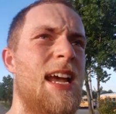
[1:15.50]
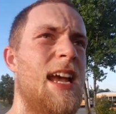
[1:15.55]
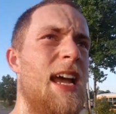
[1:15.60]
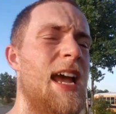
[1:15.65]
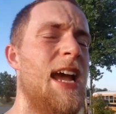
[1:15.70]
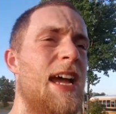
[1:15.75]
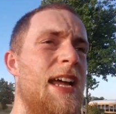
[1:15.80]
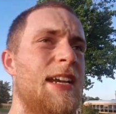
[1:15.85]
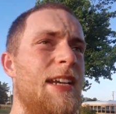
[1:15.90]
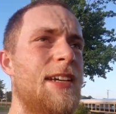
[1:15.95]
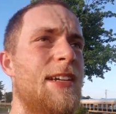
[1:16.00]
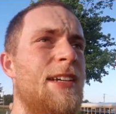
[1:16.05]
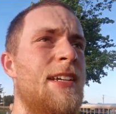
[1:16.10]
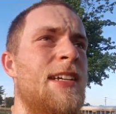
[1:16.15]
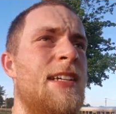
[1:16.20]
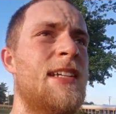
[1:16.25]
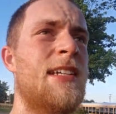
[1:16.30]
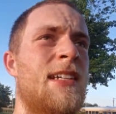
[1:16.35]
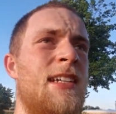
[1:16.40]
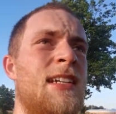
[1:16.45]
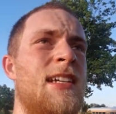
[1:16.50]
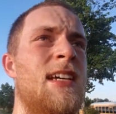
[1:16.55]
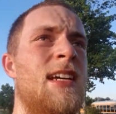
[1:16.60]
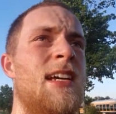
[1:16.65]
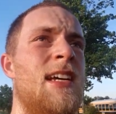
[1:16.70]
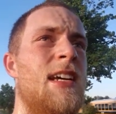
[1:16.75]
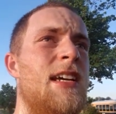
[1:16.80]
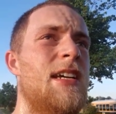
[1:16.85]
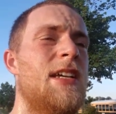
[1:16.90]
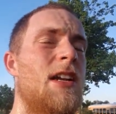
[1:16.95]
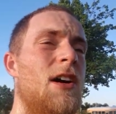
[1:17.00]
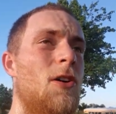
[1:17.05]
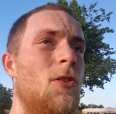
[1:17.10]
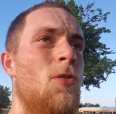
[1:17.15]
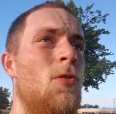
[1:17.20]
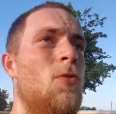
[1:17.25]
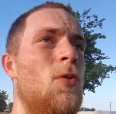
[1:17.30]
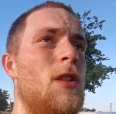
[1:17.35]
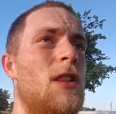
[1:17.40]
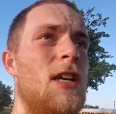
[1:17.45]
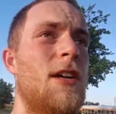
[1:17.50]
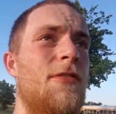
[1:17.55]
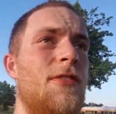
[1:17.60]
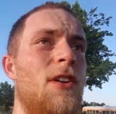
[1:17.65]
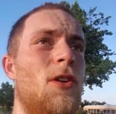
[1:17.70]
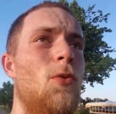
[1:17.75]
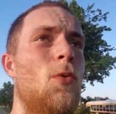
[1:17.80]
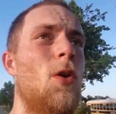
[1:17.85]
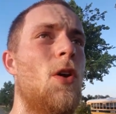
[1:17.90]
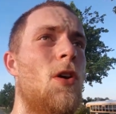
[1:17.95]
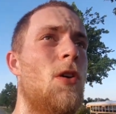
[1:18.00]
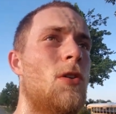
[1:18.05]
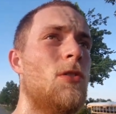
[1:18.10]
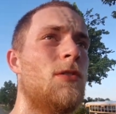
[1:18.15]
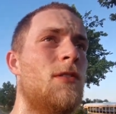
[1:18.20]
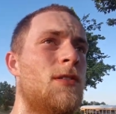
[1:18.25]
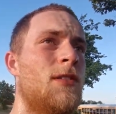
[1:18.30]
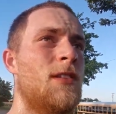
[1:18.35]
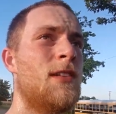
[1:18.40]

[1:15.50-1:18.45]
and, you know, we live in a world